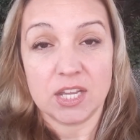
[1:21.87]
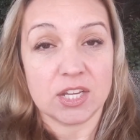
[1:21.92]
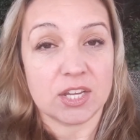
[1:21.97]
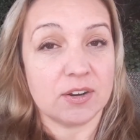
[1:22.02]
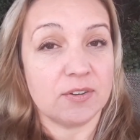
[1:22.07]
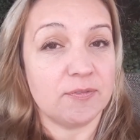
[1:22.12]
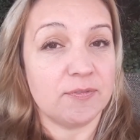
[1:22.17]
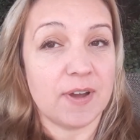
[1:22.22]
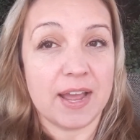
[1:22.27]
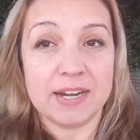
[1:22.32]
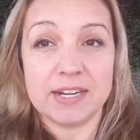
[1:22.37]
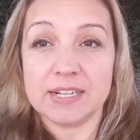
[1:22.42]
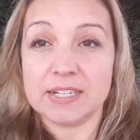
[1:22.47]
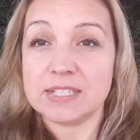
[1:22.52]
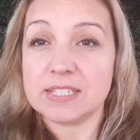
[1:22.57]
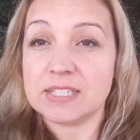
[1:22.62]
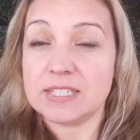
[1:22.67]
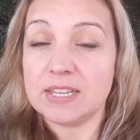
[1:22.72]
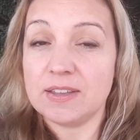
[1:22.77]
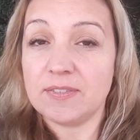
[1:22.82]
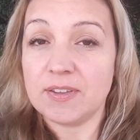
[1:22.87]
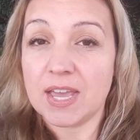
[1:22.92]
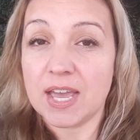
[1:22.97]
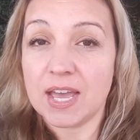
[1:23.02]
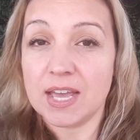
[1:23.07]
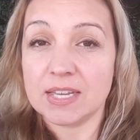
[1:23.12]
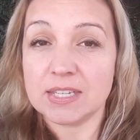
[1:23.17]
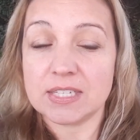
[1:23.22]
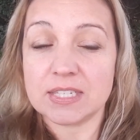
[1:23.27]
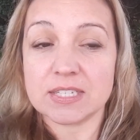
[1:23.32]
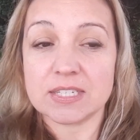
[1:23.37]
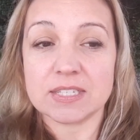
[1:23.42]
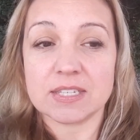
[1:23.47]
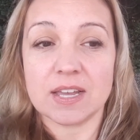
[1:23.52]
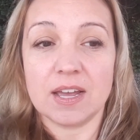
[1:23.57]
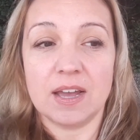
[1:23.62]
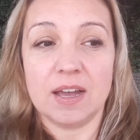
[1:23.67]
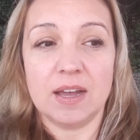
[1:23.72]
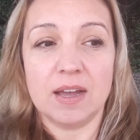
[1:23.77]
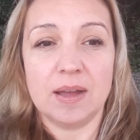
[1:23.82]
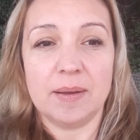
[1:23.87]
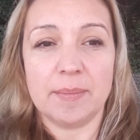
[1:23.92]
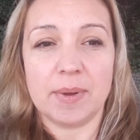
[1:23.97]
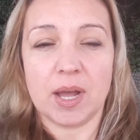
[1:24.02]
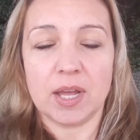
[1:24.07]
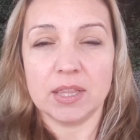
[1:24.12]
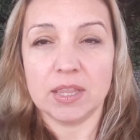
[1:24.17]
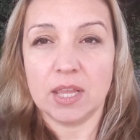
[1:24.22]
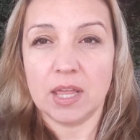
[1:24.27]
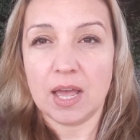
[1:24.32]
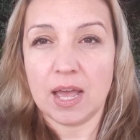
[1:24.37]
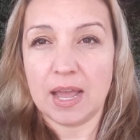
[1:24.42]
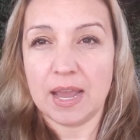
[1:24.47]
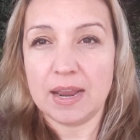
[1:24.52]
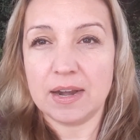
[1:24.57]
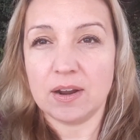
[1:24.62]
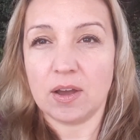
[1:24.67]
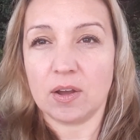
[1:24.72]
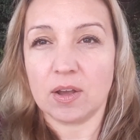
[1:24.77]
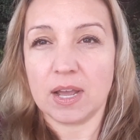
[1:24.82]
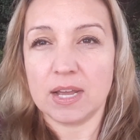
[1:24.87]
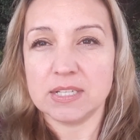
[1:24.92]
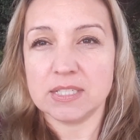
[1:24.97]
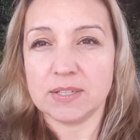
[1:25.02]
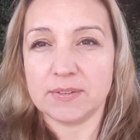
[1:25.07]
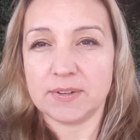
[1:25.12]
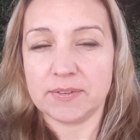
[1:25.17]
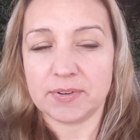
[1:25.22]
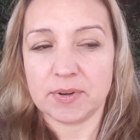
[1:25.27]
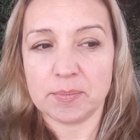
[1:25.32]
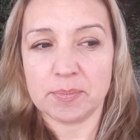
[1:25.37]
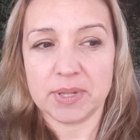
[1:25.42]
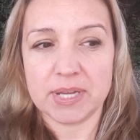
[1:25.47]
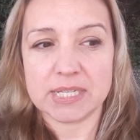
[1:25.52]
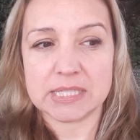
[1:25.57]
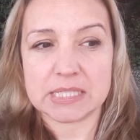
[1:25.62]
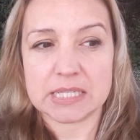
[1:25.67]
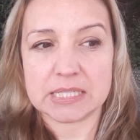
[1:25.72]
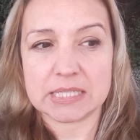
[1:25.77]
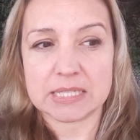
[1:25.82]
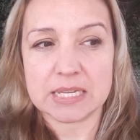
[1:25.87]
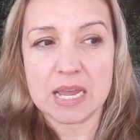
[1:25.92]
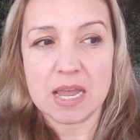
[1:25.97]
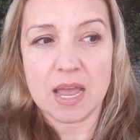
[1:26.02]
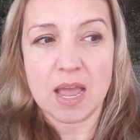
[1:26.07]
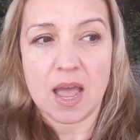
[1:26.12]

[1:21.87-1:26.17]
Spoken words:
You can find it at CVS, online, all kinds of different places.